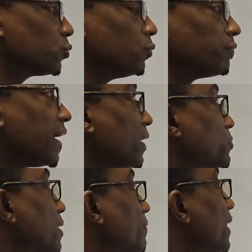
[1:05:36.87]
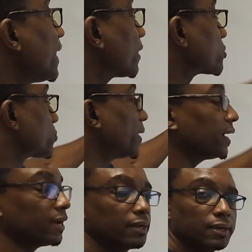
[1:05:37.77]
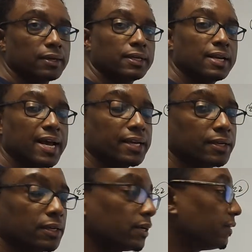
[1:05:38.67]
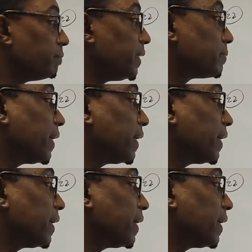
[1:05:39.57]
two values of x where the line and the curve meet.